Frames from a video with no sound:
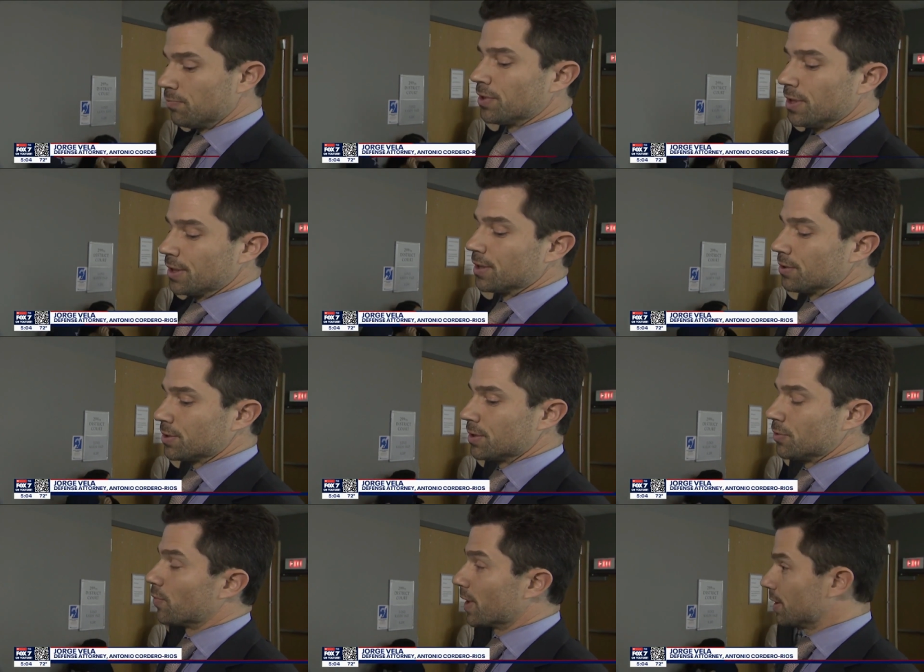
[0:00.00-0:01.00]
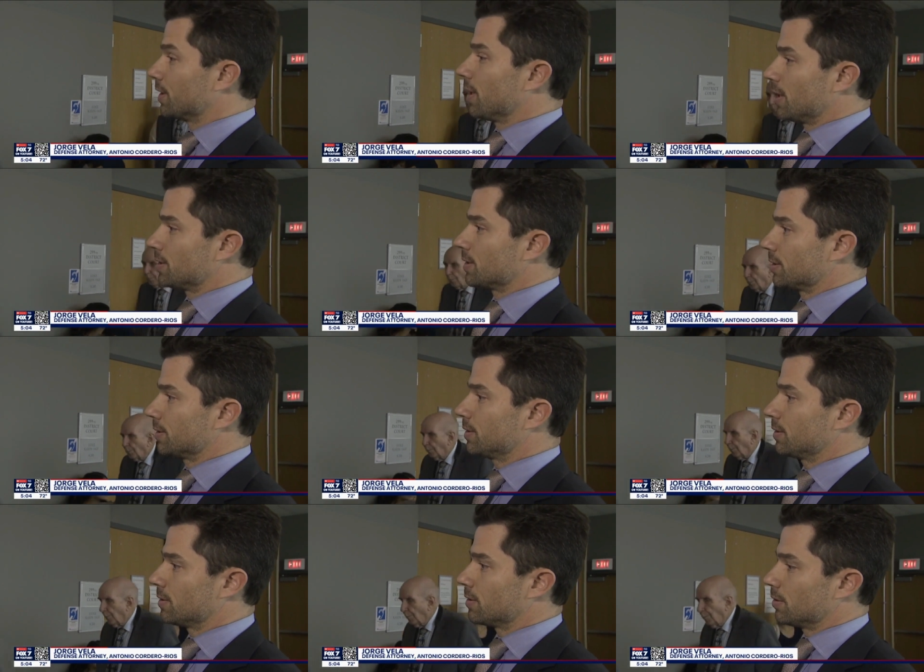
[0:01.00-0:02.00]
pleading guilty,
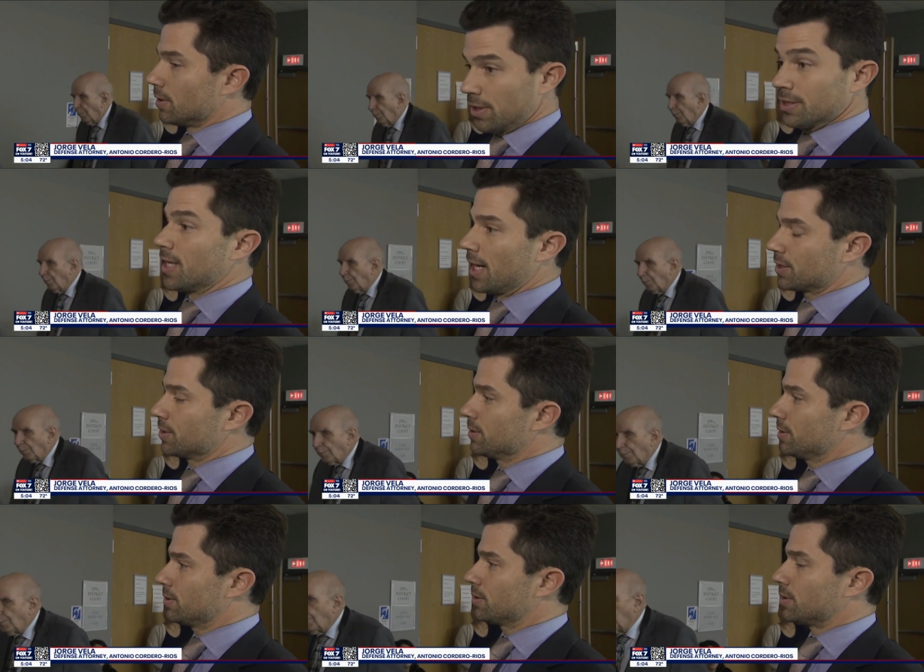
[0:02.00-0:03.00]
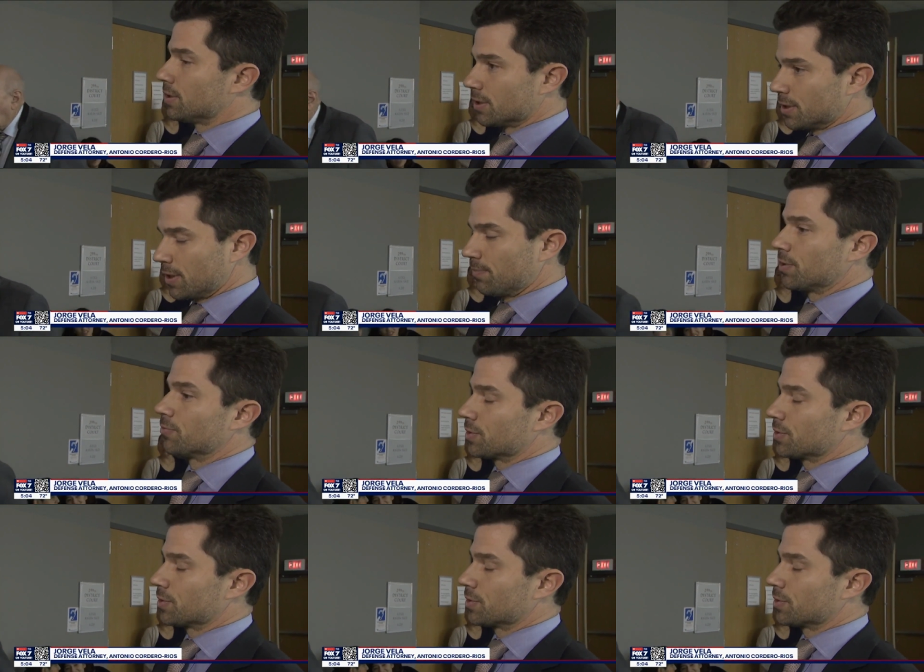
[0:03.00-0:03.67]
recognizes his actions. He's accepting